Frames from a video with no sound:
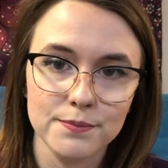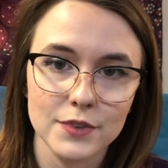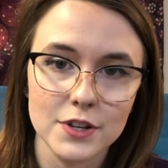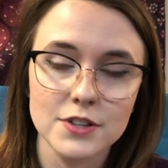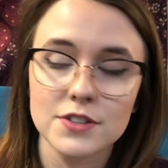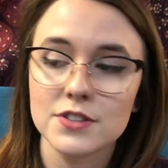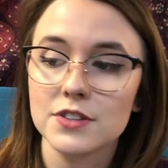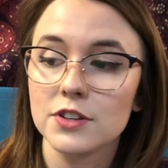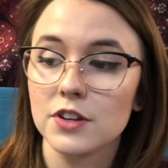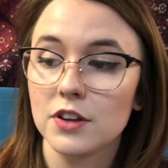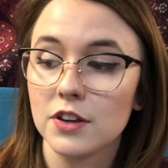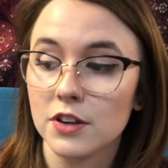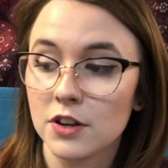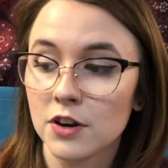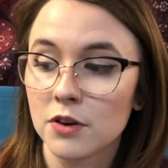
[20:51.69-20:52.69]
because
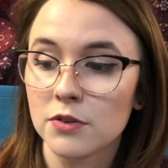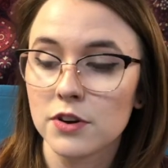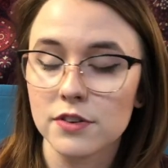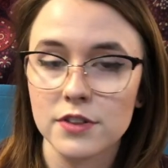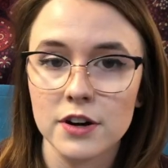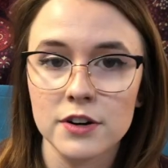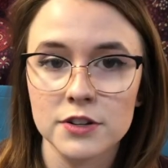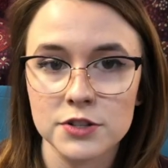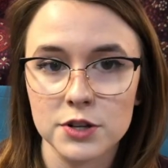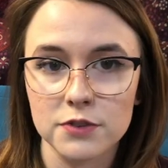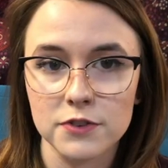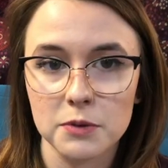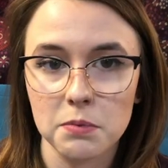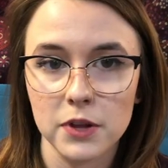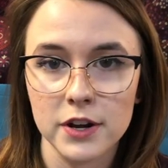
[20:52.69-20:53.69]
you know, you're there to
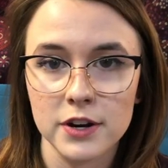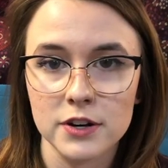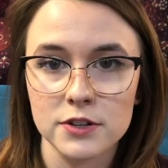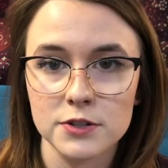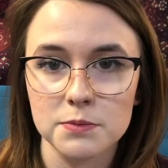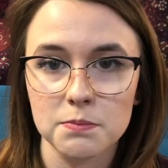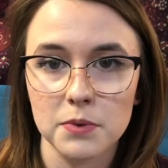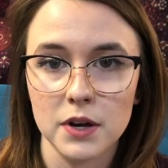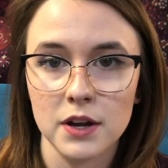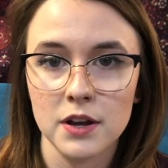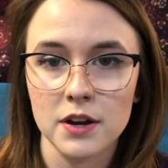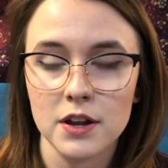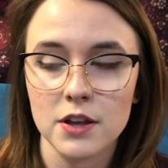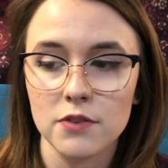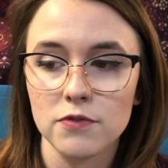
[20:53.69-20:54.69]
serve your players, but
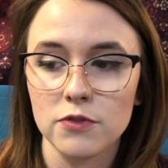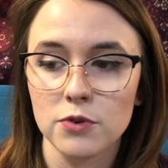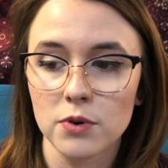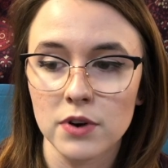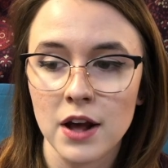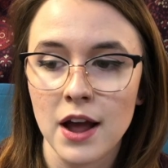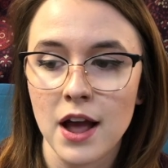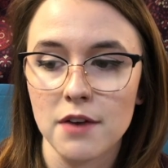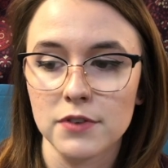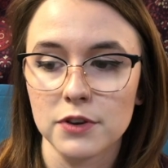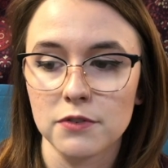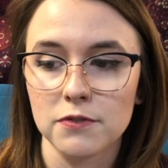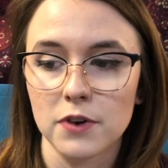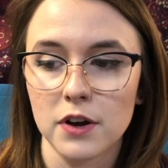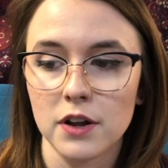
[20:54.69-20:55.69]
if you're not
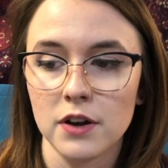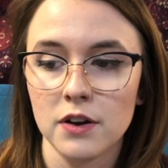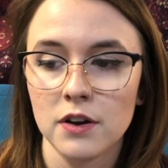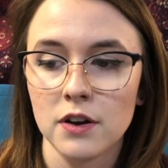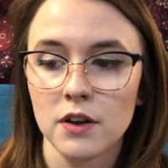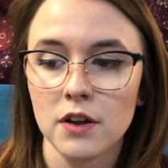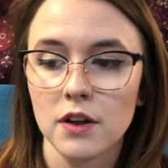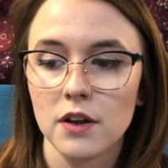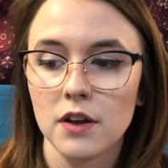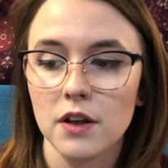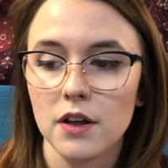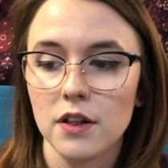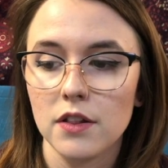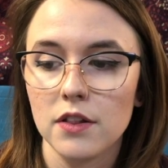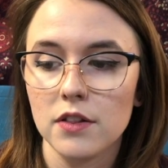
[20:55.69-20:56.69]
having fun,
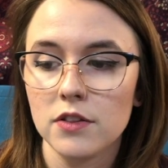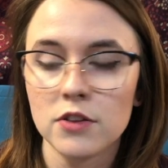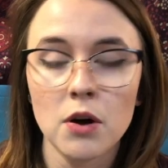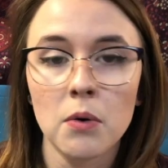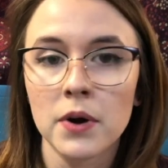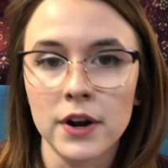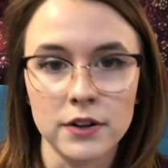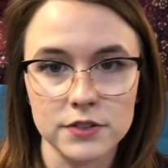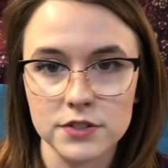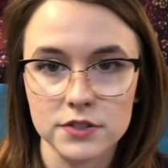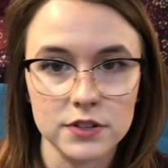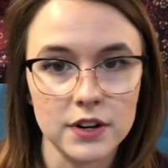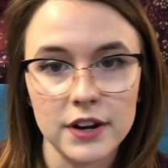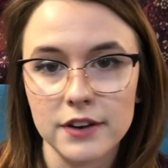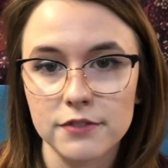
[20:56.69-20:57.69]
no one else is
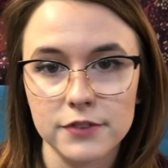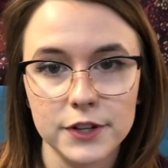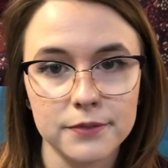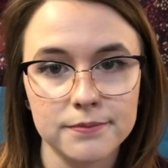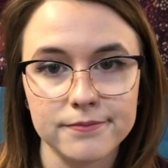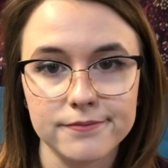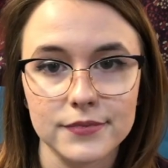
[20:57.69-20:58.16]
gonna have fun.